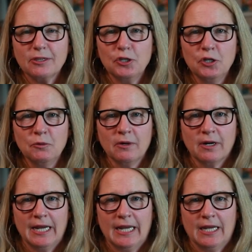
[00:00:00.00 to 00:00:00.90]
You were
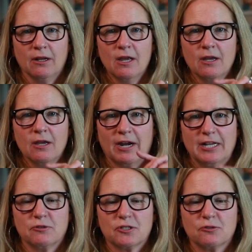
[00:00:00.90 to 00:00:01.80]
in
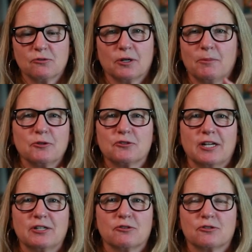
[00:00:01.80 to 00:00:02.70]
graduate school or
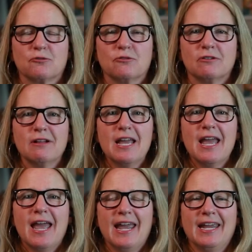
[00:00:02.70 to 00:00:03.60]
postgraduate school,
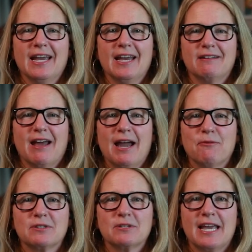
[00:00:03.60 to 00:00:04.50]
and I
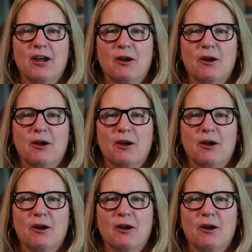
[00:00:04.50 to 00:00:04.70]
was there.